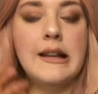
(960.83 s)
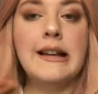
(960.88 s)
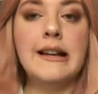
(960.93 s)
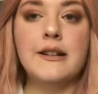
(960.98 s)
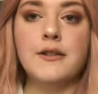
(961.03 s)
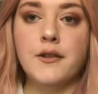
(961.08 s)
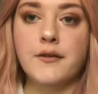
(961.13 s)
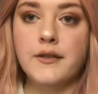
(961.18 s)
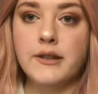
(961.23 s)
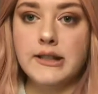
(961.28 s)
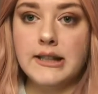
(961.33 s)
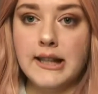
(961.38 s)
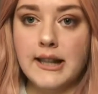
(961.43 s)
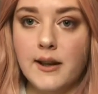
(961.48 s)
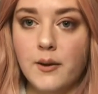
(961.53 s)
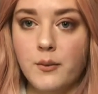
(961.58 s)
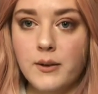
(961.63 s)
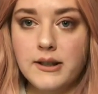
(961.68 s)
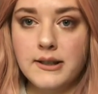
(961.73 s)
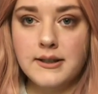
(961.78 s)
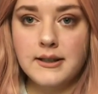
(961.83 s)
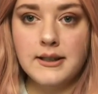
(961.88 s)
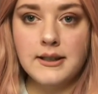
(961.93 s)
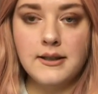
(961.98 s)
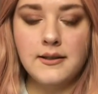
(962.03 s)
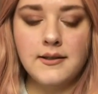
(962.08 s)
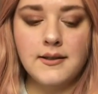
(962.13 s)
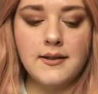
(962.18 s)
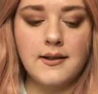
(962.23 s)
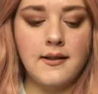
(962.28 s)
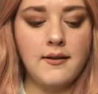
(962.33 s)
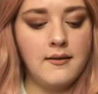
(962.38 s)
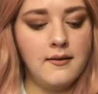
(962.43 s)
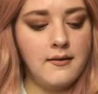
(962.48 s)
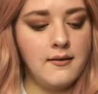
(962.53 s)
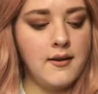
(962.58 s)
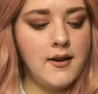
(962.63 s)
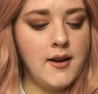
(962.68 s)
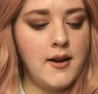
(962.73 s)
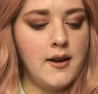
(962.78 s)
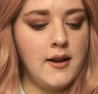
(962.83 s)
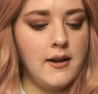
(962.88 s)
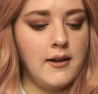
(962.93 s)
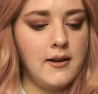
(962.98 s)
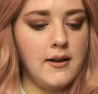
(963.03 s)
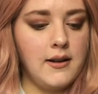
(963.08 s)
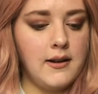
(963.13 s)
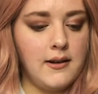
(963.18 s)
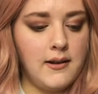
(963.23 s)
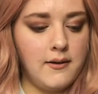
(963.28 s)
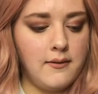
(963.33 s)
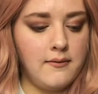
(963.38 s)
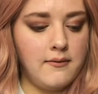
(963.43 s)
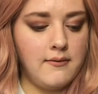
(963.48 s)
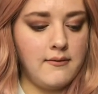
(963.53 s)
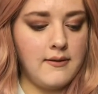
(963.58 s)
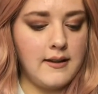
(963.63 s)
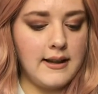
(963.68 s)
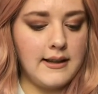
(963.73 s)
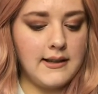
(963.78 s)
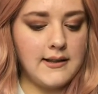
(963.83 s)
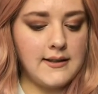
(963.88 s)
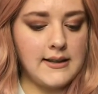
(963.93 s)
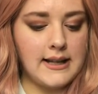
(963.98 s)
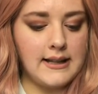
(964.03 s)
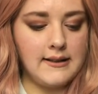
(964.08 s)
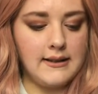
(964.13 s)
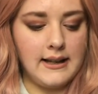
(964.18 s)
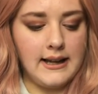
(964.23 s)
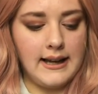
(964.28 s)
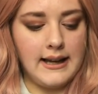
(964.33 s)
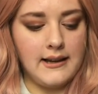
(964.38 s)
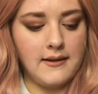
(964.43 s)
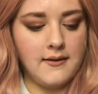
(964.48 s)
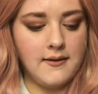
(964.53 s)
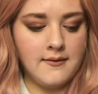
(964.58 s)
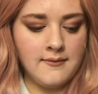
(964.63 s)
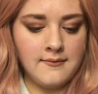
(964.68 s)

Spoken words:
obviously they're wizards, and you know, they're sending it